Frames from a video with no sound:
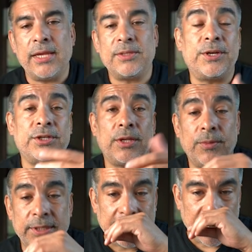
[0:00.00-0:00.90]
especially
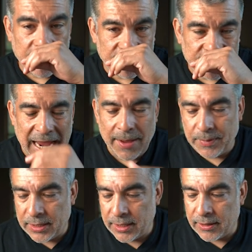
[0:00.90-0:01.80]
with tariffs
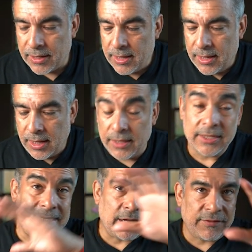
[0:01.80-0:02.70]
happening,
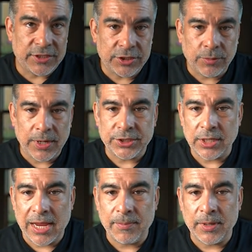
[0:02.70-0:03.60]
the tariff
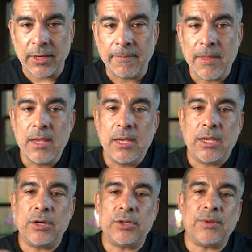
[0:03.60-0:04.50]
situation happening.
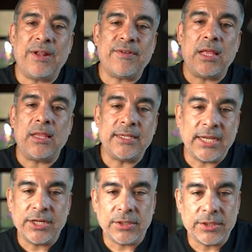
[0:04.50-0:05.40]
Here's what I've got. Los
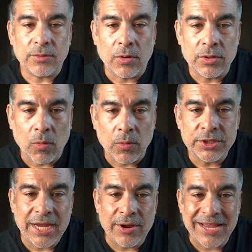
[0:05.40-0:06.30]
Angeles and
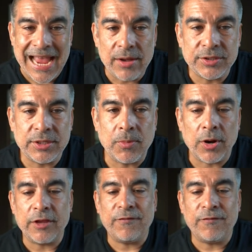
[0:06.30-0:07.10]
Orange County housing market